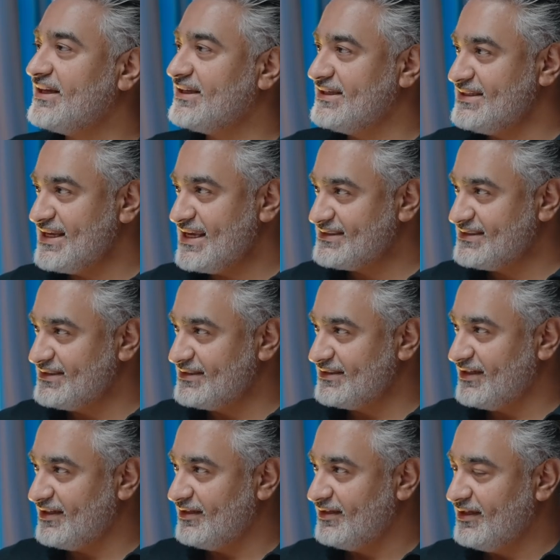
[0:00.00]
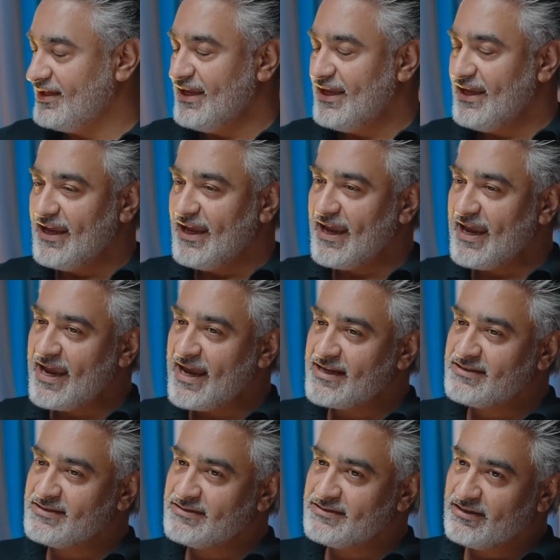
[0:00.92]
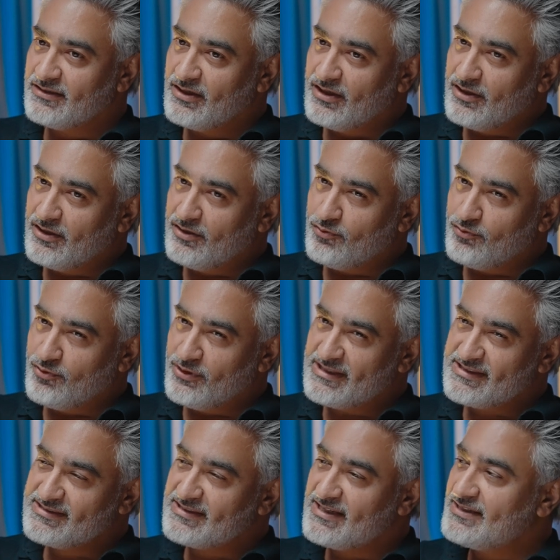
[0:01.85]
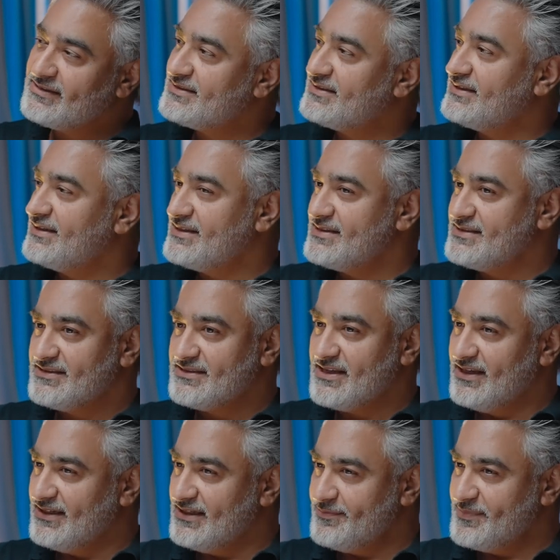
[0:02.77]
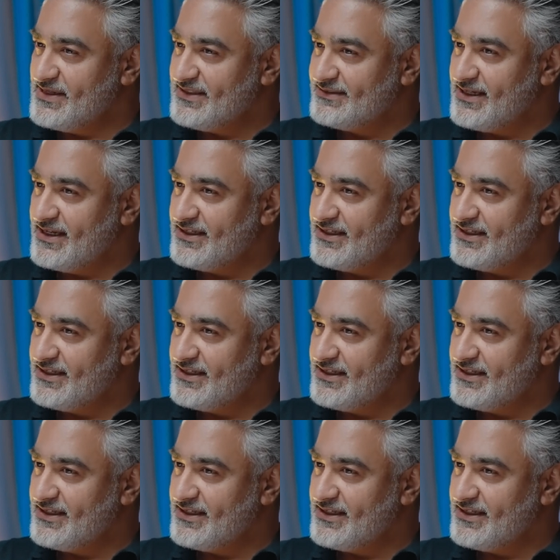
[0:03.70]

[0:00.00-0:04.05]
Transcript: like yesterday. And real estate is a little bit